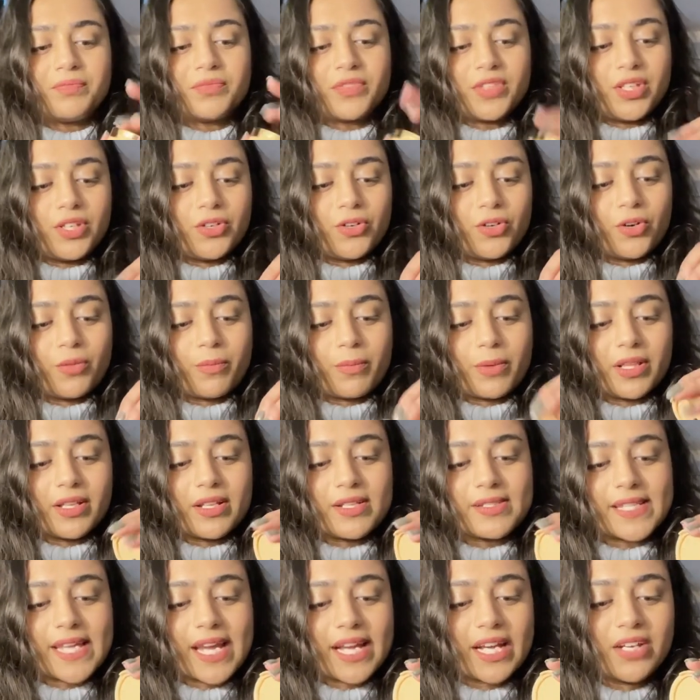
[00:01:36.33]
you open the
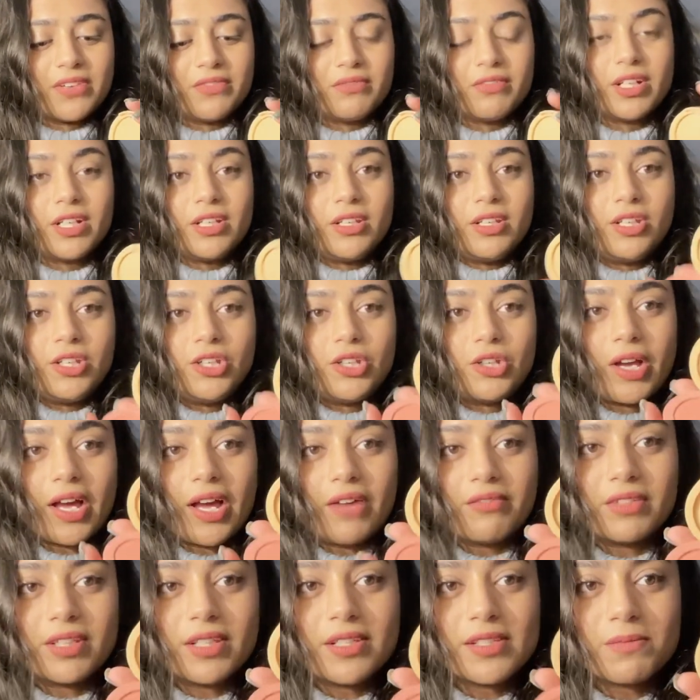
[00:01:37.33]
second one you
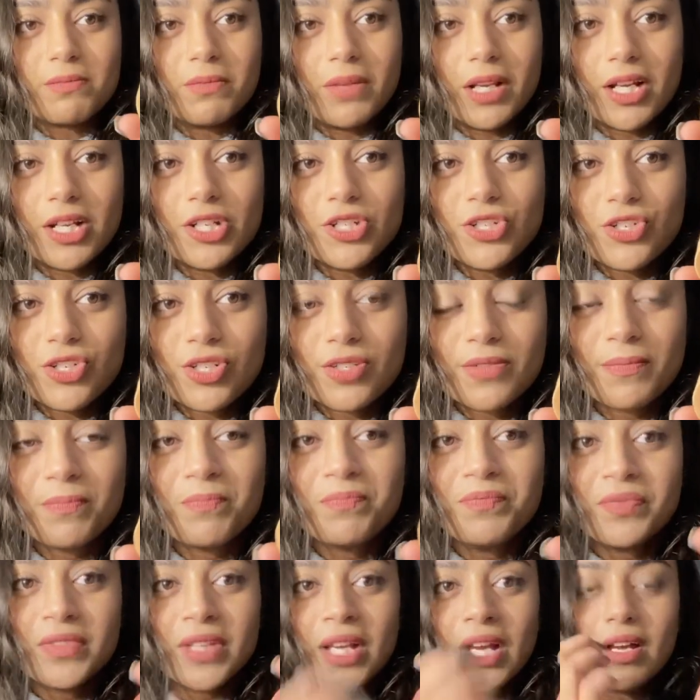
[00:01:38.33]
have this blush
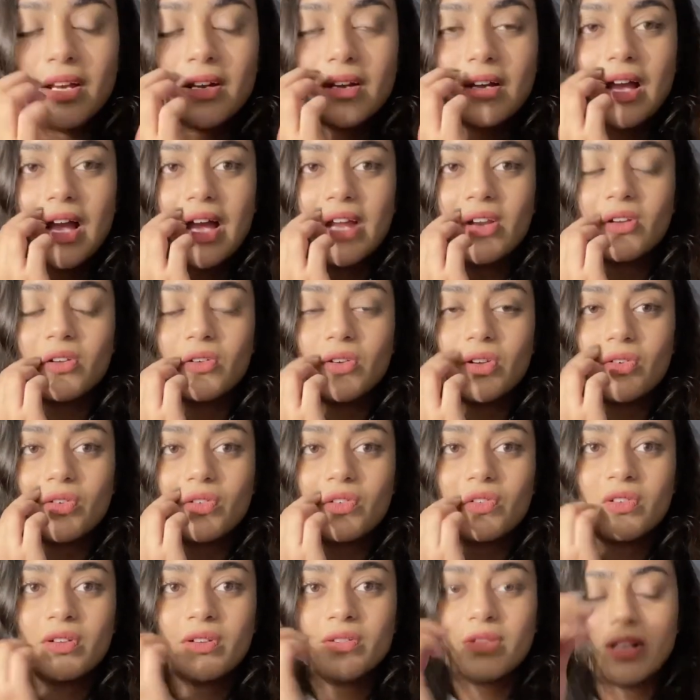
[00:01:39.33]
uh, i don't
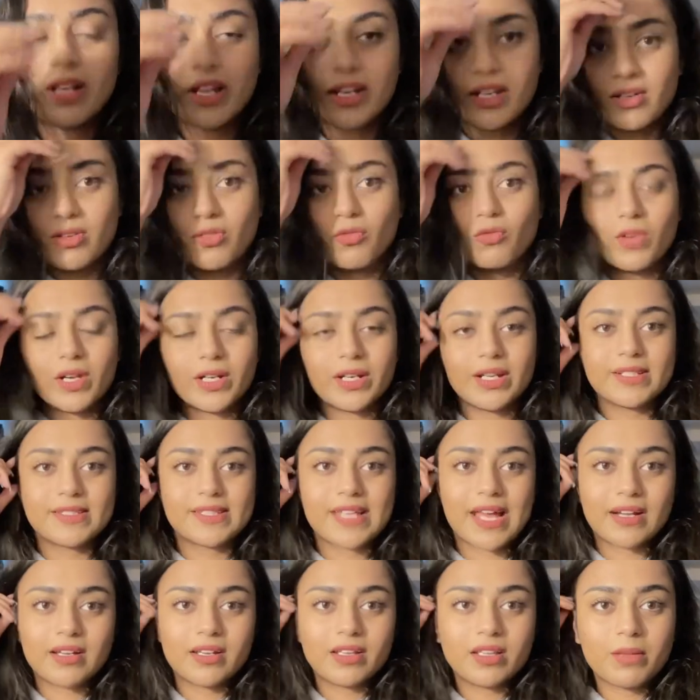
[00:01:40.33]
know like what
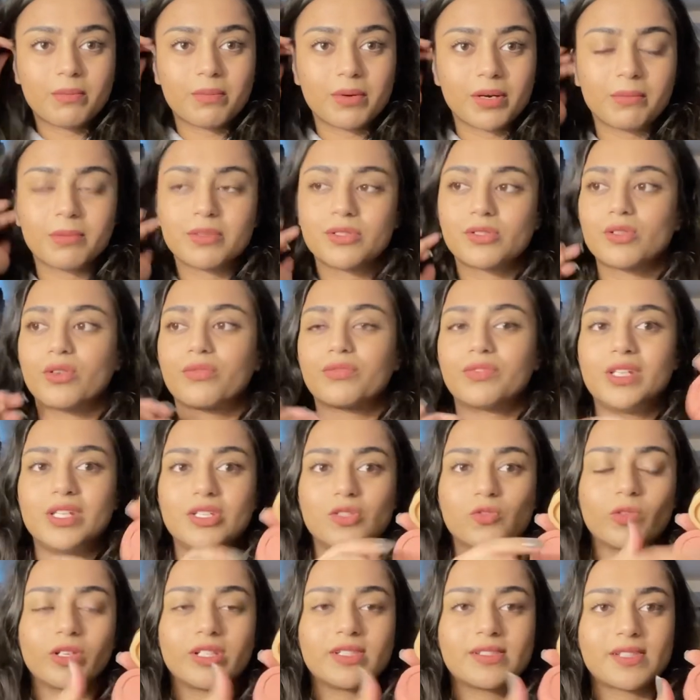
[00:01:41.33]
exactly the purpose of these
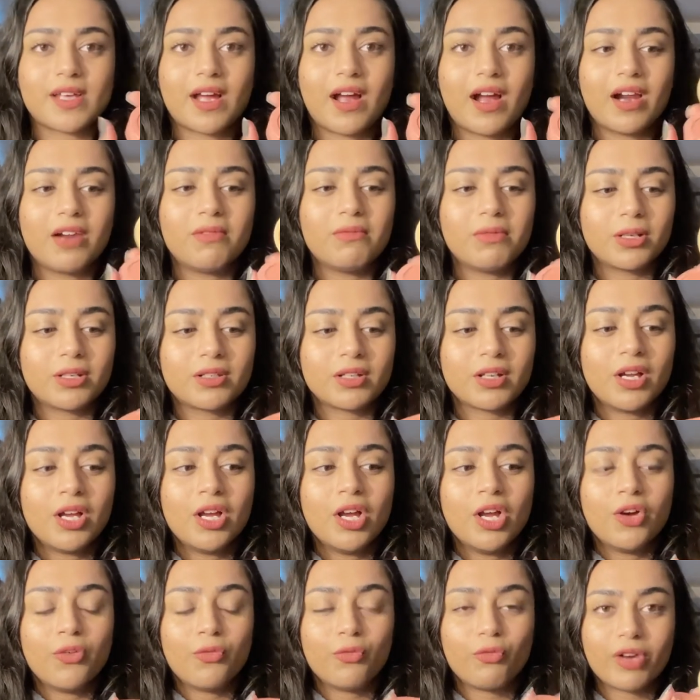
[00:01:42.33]
ones are but
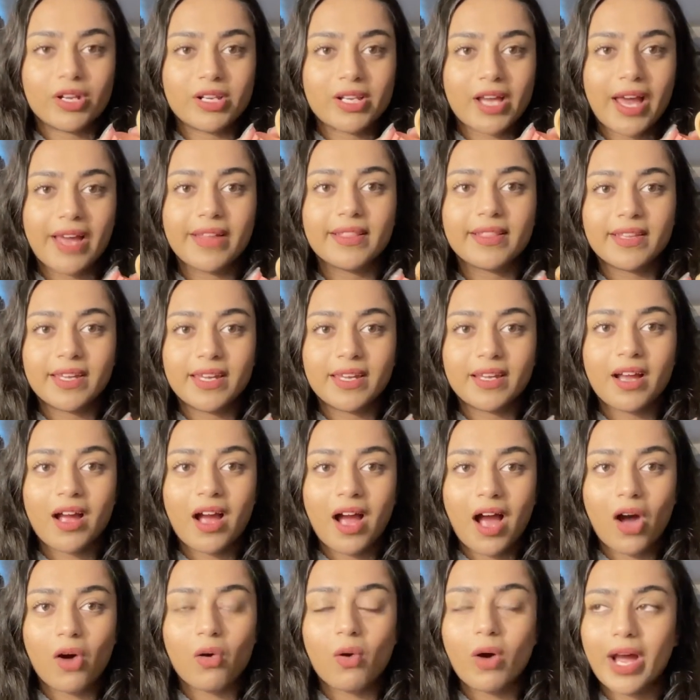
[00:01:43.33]
what i think
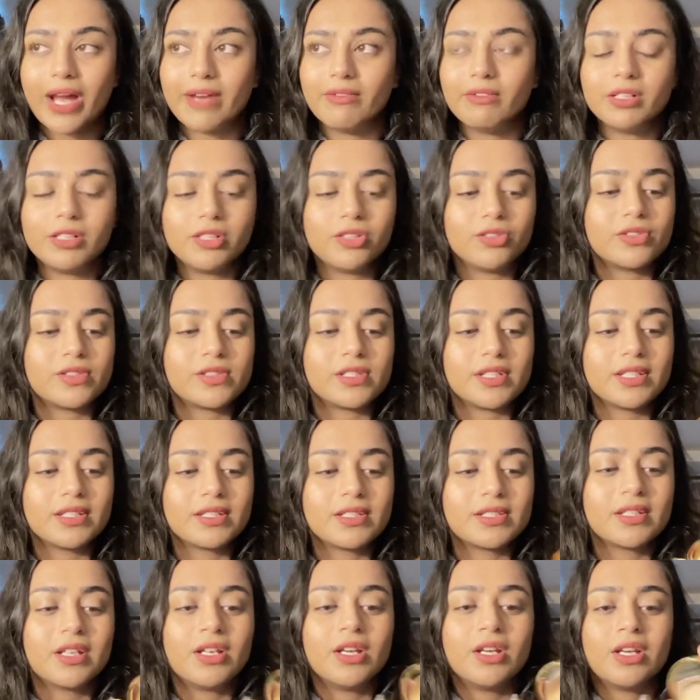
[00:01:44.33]
how i will use
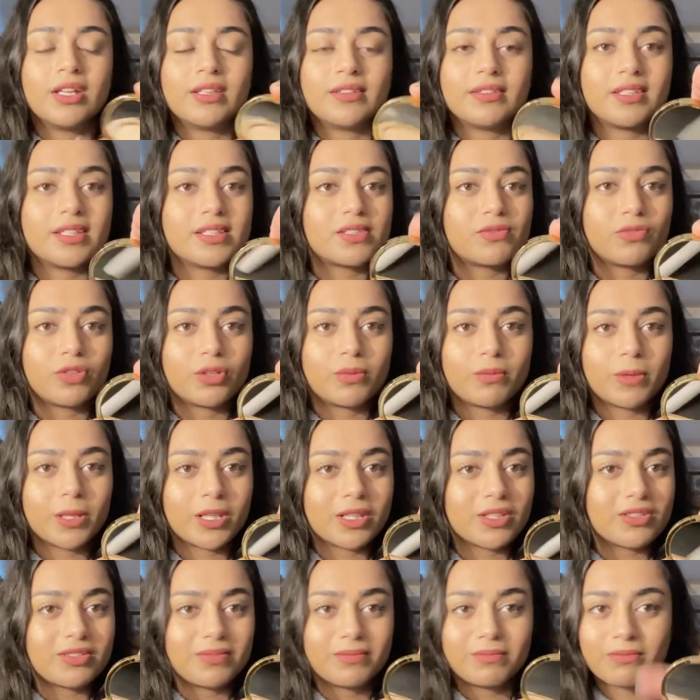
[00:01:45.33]
is this would
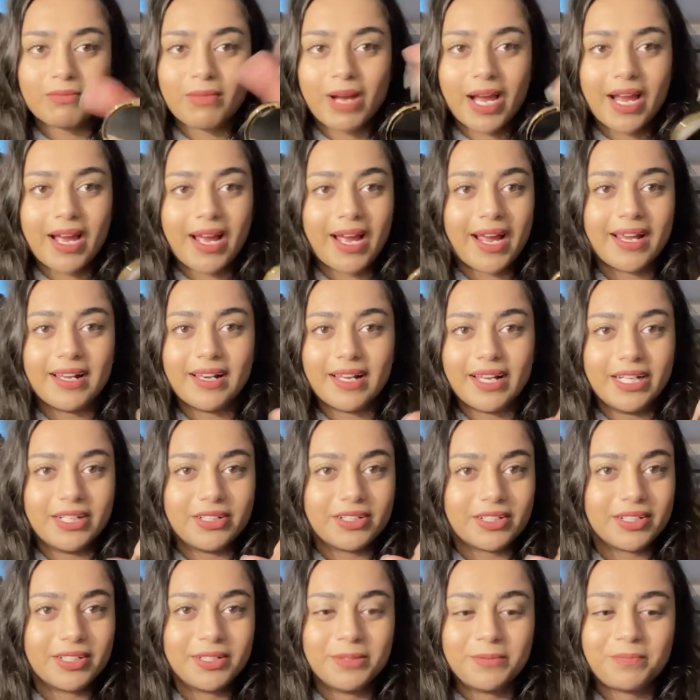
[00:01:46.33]
be my
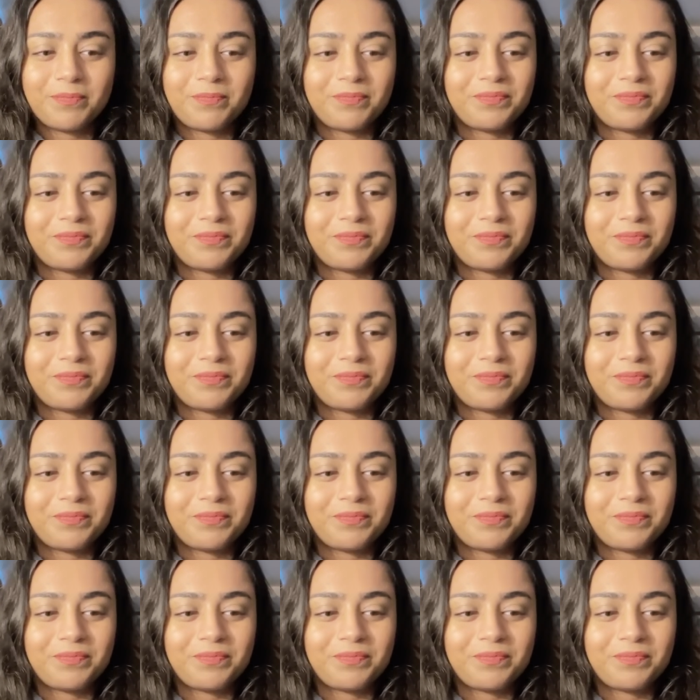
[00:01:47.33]
highlighter